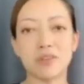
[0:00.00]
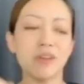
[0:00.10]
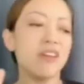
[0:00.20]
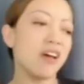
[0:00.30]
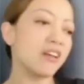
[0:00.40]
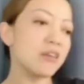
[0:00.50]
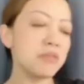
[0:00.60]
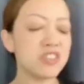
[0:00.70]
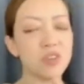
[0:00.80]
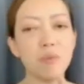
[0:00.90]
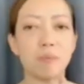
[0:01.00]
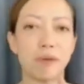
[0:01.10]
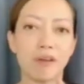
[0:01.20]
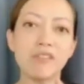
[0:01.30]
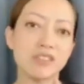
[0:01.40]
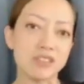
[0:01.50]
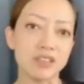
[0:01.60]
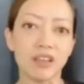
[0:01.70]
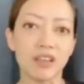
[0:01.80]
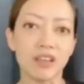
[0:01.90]
Why are you hugging me? It's so
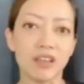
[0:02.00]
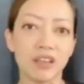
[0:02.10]
embarrassing.